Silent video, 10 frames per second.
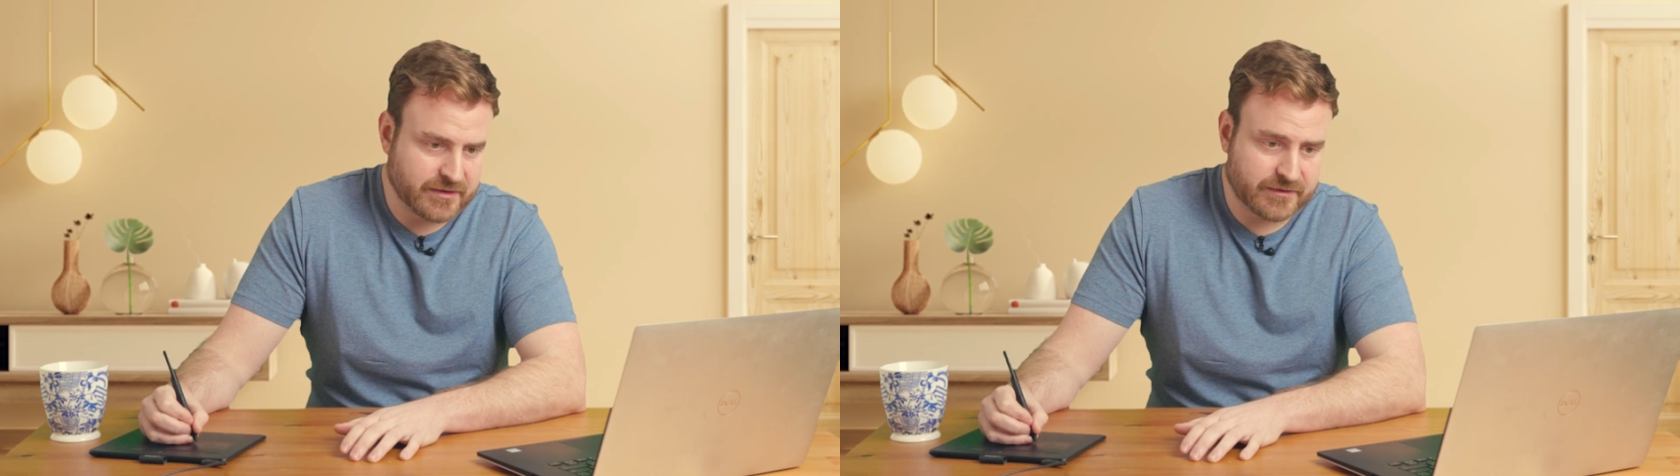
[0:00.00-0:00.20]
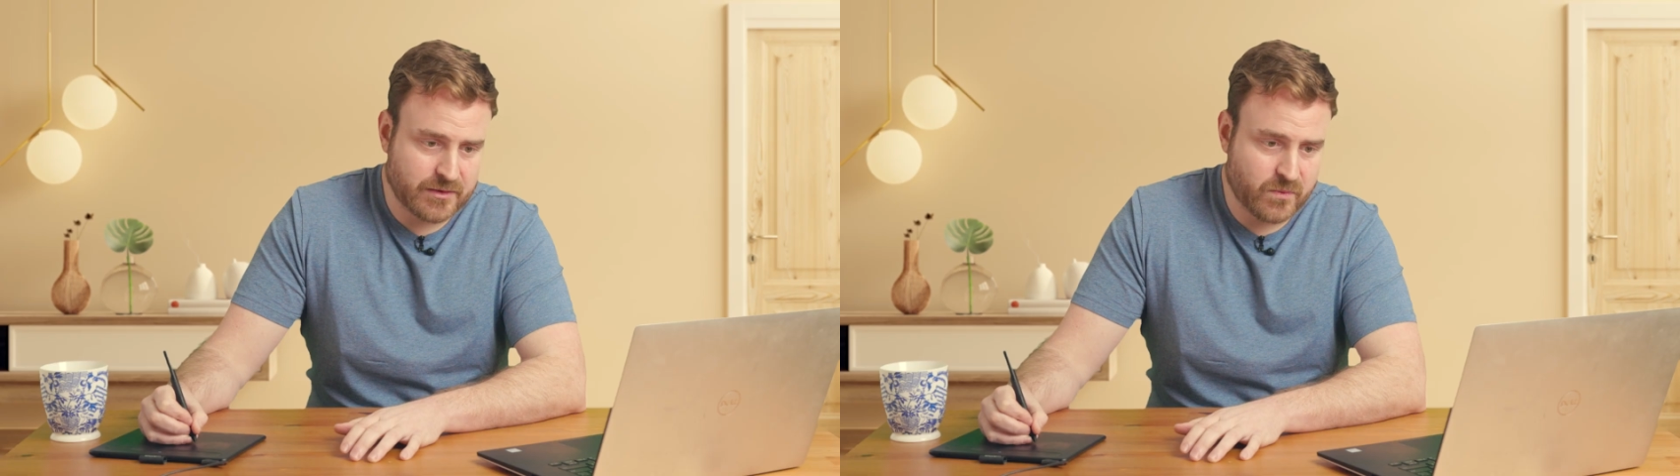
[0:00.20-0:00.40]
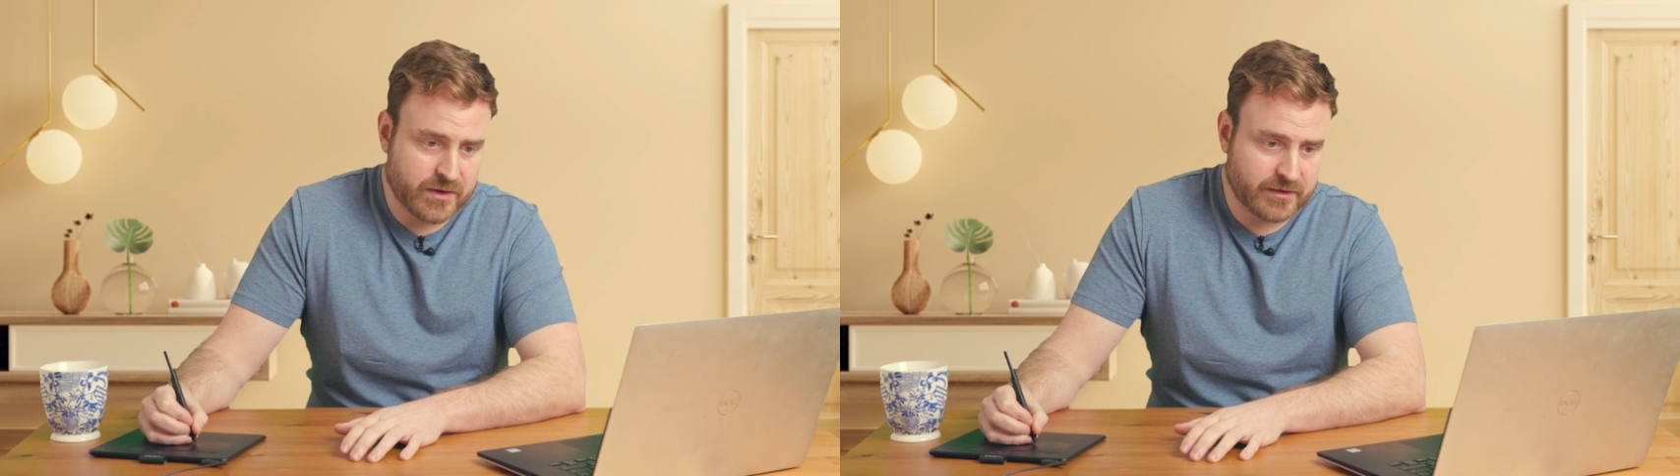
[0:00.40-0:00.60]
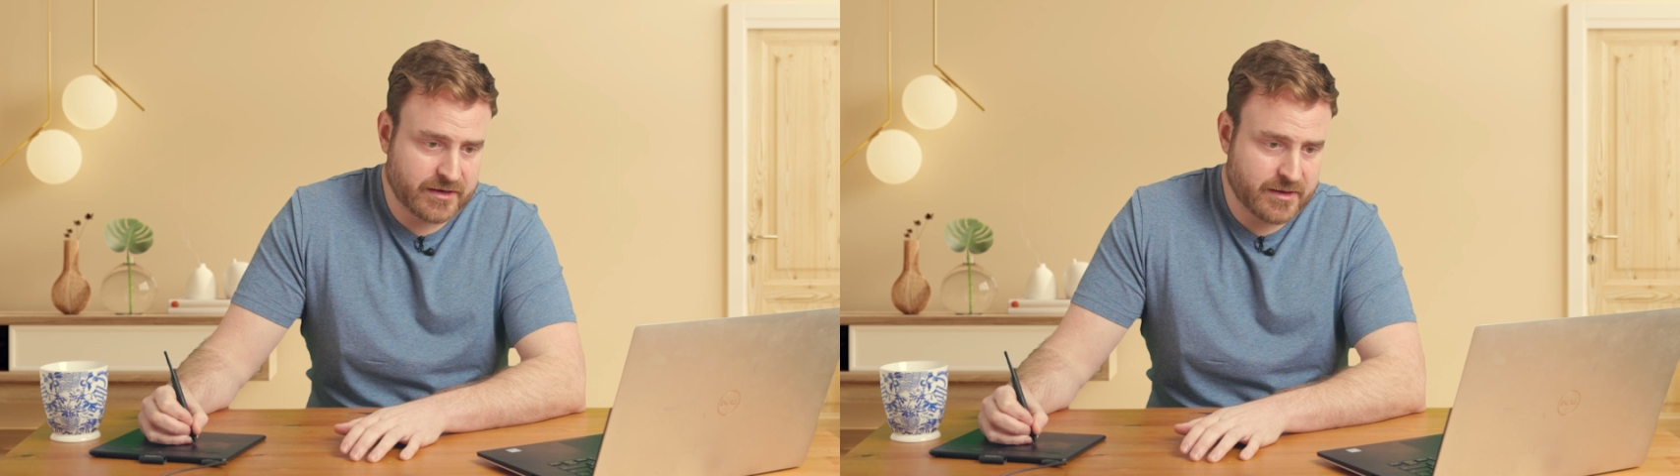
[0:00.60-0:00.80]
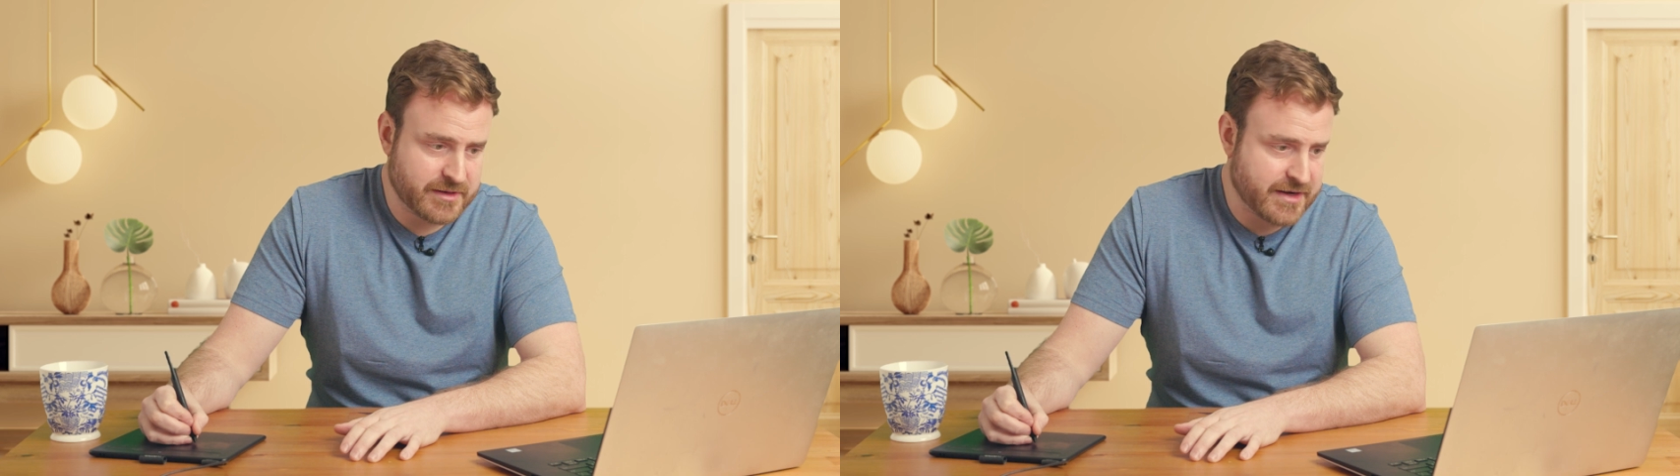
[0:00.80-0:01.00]
they will
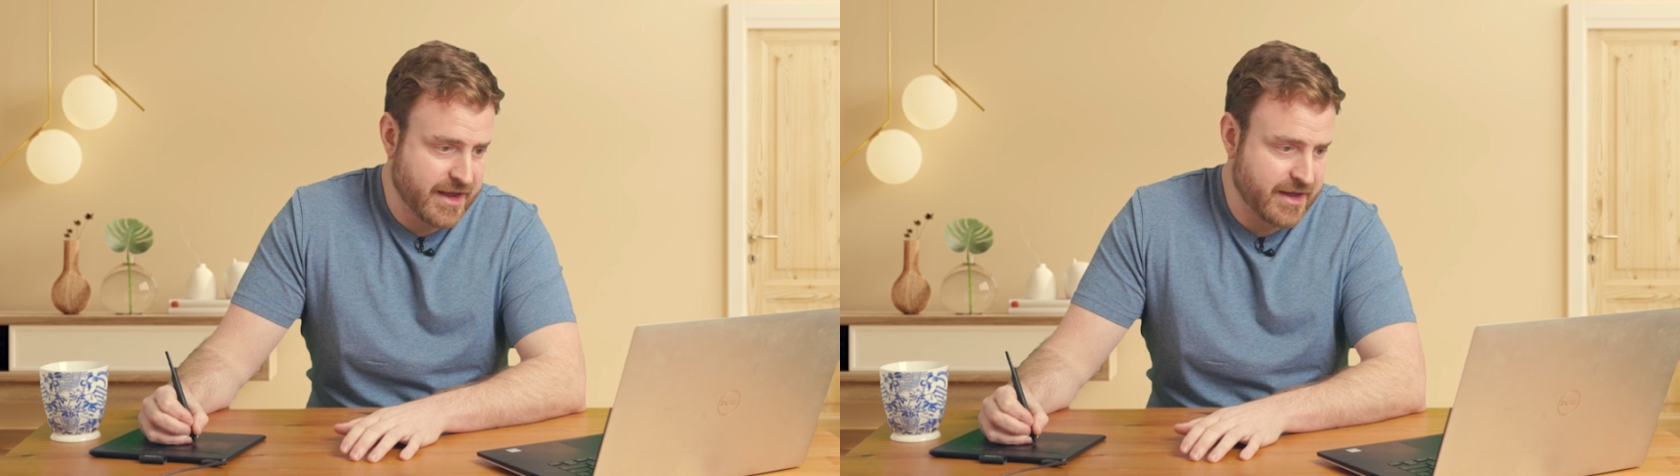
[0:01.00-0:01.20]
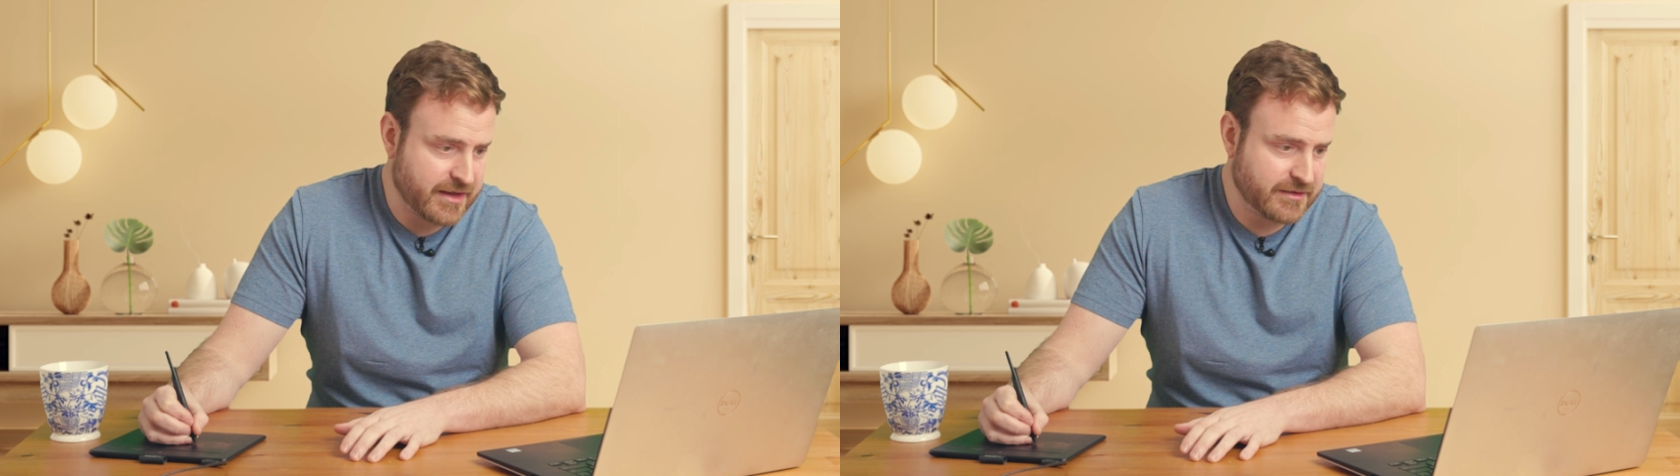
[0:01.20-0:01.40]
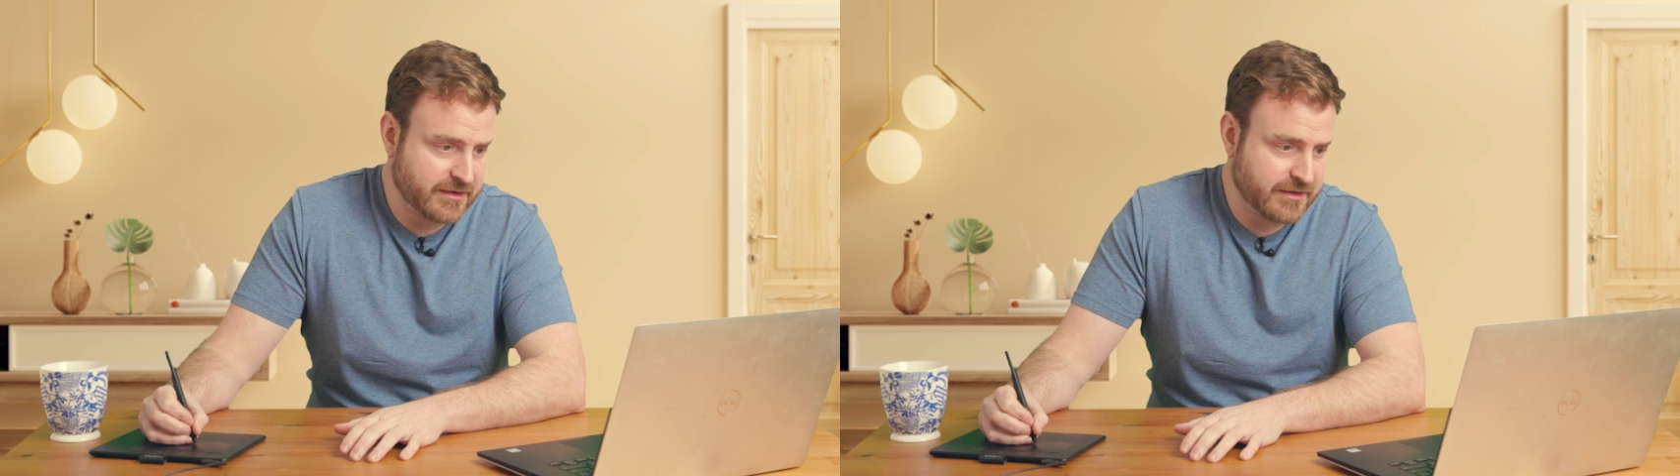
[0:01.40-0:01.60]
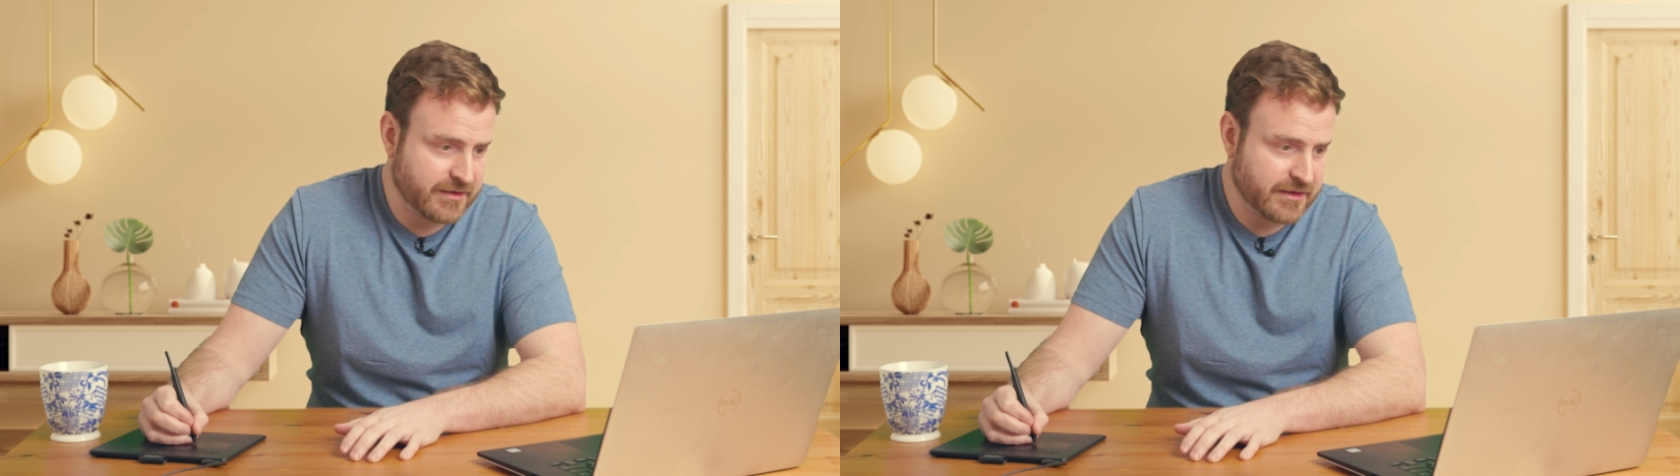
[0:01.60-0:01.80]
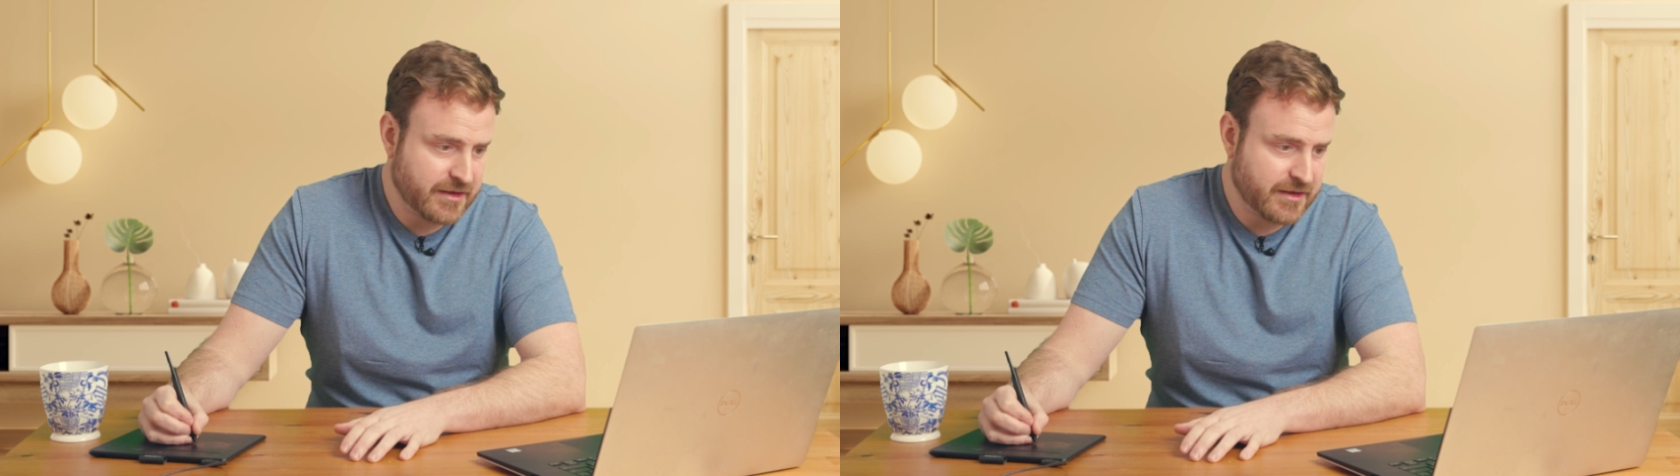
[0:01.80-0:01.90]
come in handy